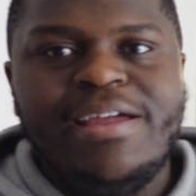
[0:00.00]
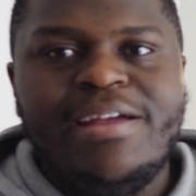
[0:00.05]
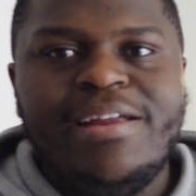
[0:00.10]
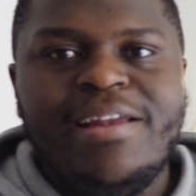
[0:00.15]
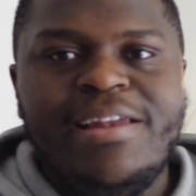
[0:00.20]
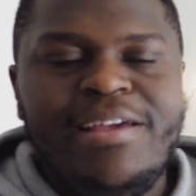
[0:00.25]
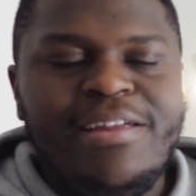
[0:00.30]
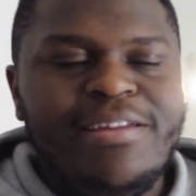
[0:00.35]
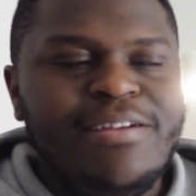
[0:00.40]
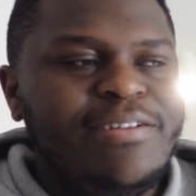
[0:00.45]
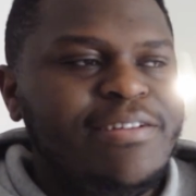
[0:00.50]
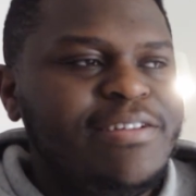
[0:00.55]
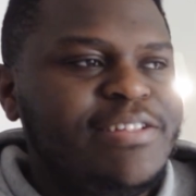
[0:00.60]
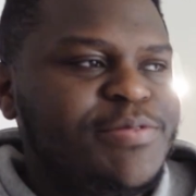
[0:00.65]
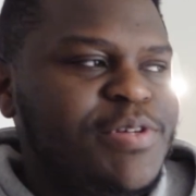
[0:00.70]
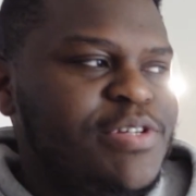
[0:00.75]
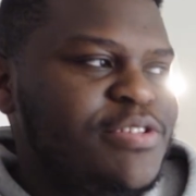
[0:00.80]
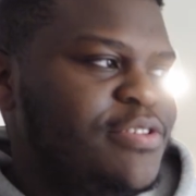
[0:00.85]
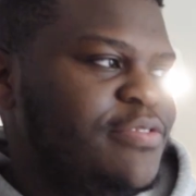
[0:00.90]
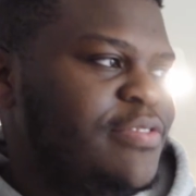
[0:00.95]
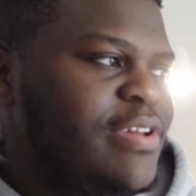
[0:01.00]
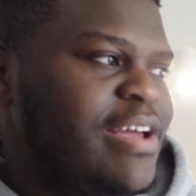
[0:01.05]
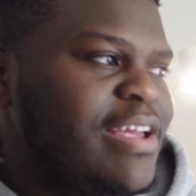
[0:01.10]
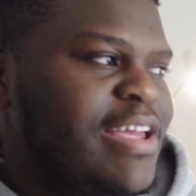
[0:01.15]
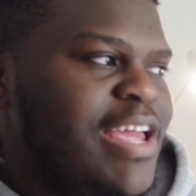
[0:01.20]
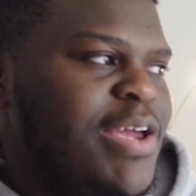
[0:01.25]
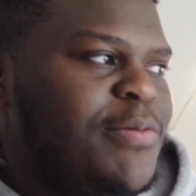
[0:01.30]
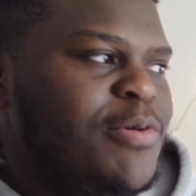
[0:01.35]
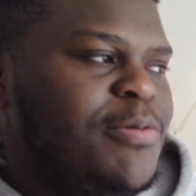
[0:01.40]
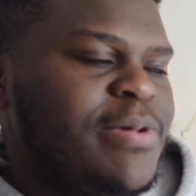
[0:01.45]
cleaner, especially
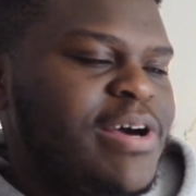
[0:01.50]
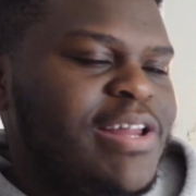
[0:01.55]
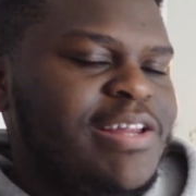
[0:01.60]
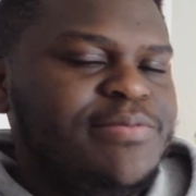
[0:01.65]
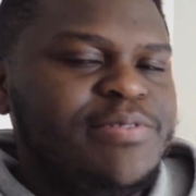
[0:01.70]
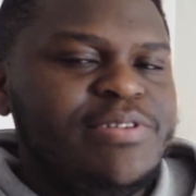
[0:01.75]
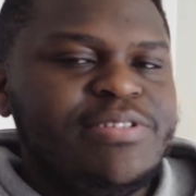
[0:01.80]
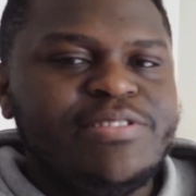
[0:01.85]
cable management